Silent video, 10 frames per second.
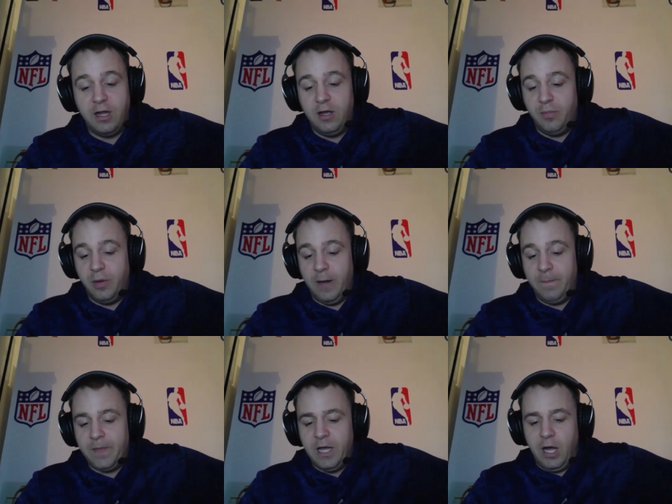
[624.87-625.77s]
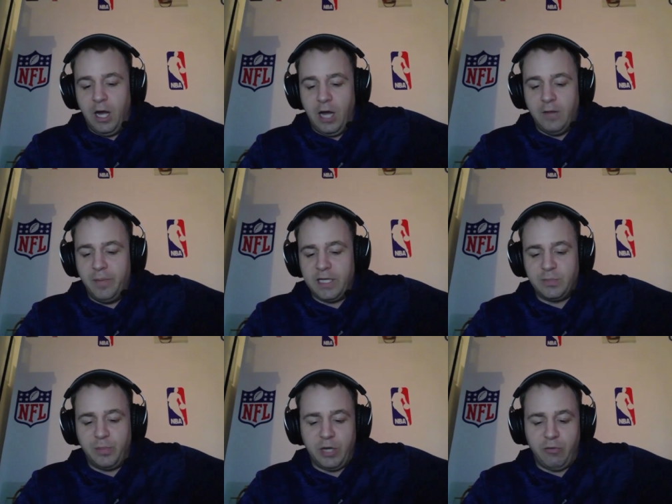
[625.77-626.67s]
But uh,
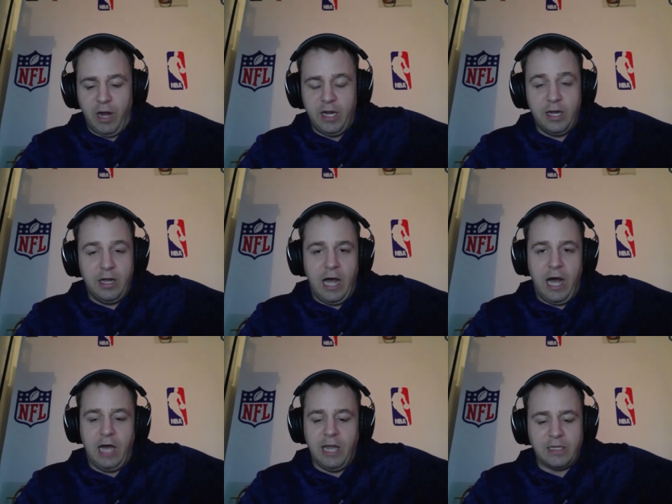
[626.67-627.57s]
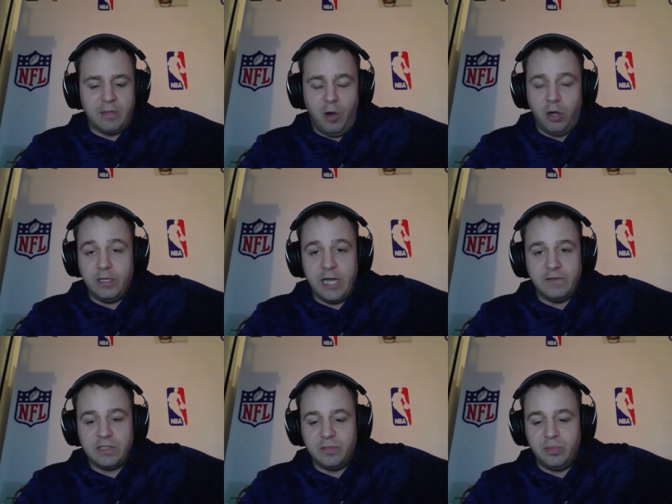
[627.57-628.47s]
biggest pick right here, I, I, like the Marlon
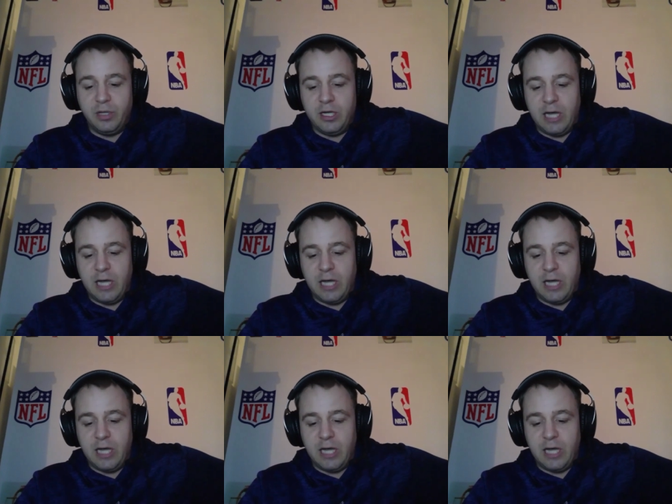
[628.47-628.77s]
Davidson pick.